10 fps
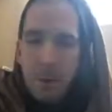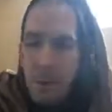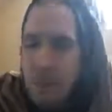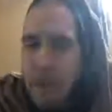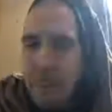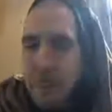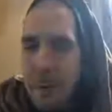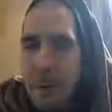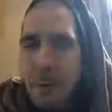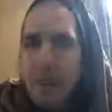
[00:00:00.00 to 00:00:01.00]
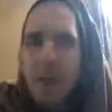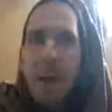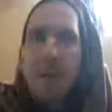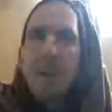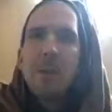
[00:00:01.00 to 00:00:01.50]
remembering,
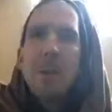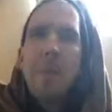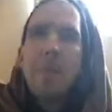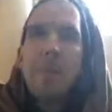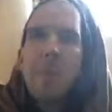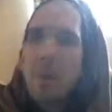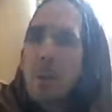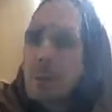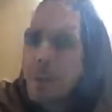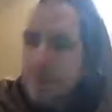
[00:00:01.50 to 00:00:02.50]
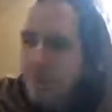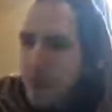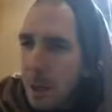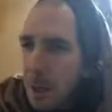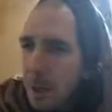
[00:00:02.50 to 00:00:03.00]
maybe some of you know,
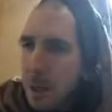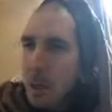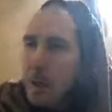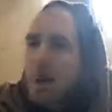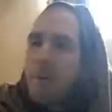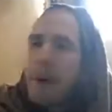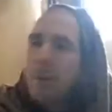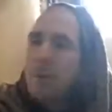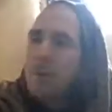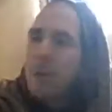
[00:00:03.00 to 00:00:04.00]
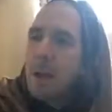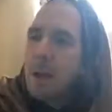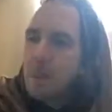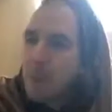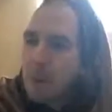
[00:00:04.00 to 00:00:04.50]

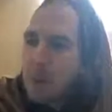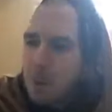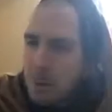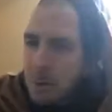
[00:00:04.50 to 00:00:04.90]
Vaikuntanath Prabhu,